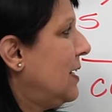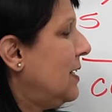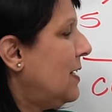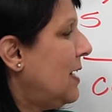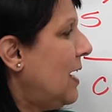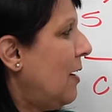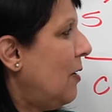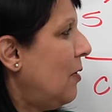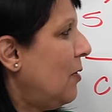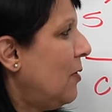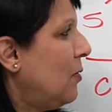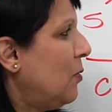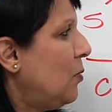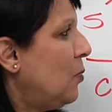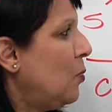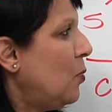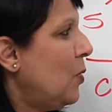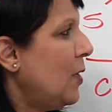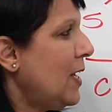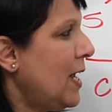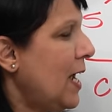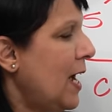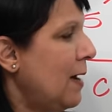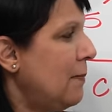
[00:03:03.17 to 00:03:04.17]
Now,
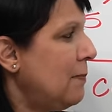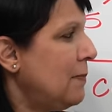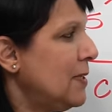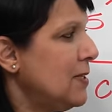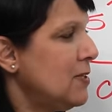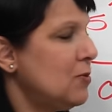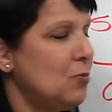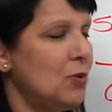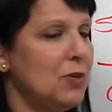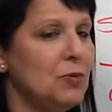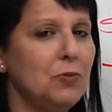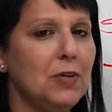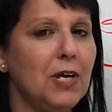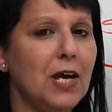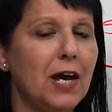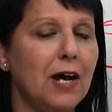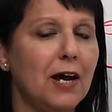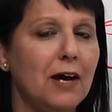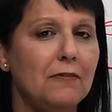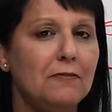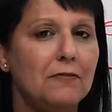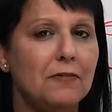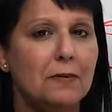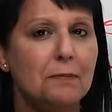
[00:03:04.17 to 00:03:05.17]
what happens when we
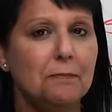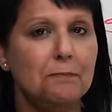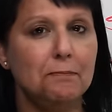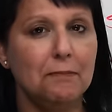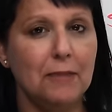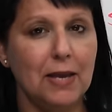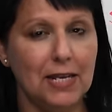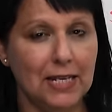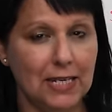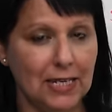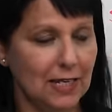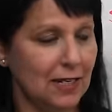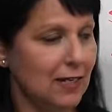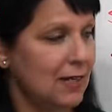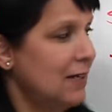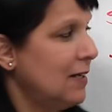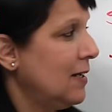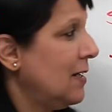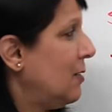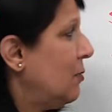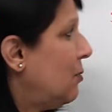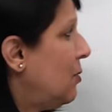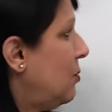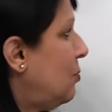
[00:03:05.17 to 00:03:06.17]
have many?
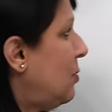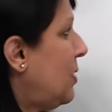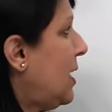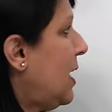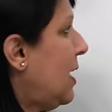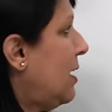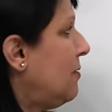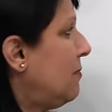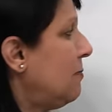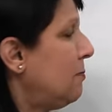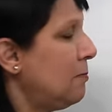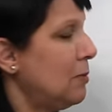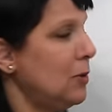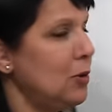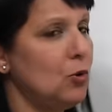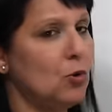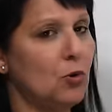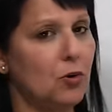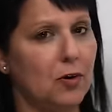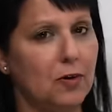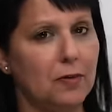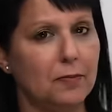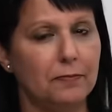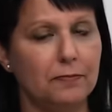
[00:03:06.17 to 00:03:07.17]
When we have
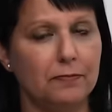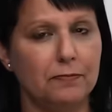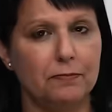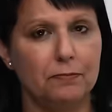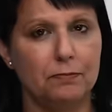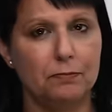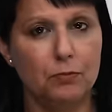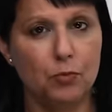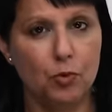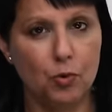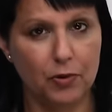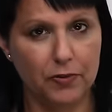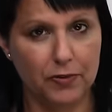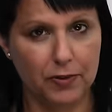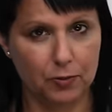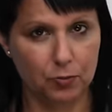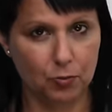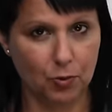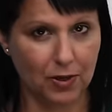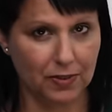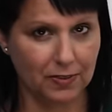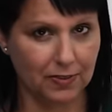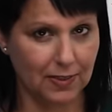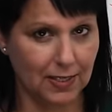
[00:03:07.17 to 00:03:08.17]
plural, more
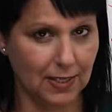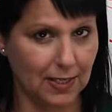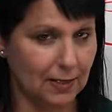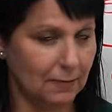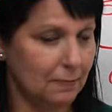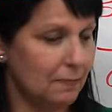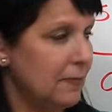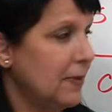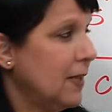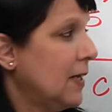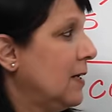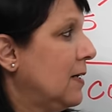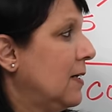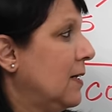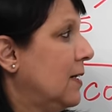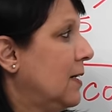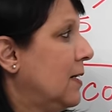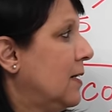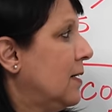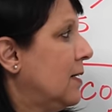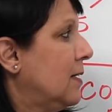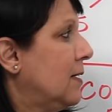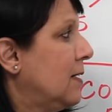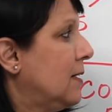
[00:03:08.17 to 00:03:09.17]
than one thing,
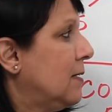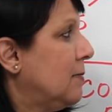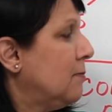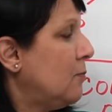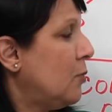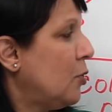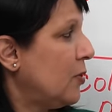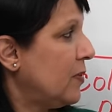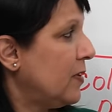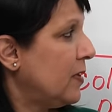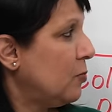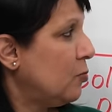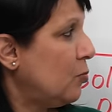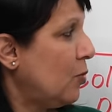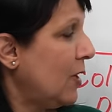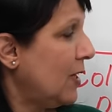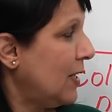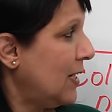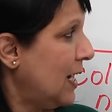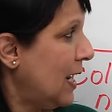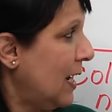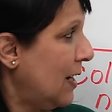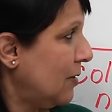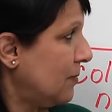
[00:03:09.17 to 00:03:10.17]
more than
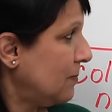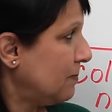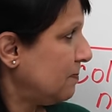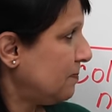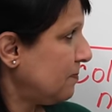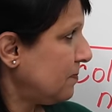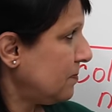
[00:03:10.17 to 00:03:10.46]
one noun.